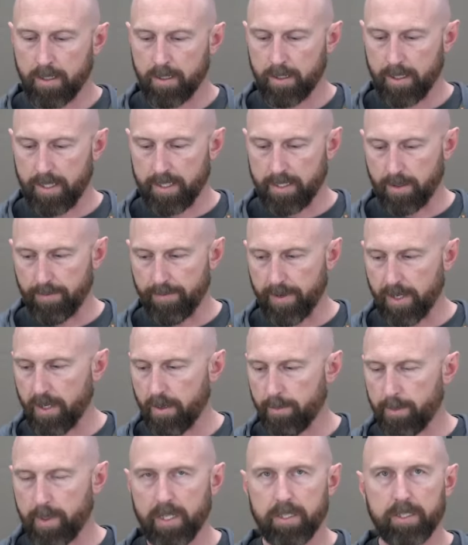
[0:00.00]
Okay, so if you're going
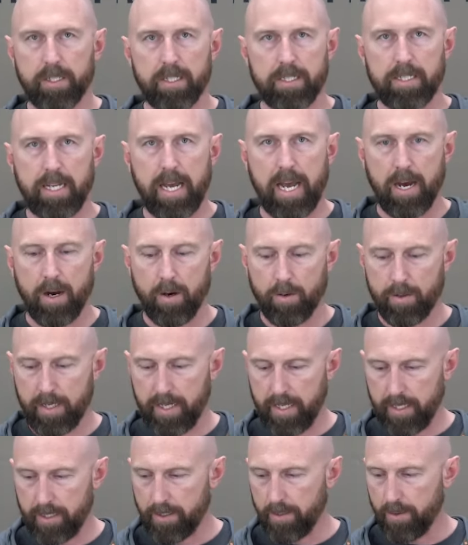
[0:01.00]
to build this out
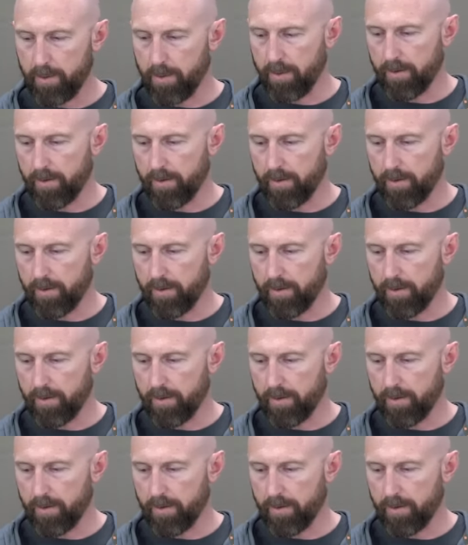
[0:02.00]
into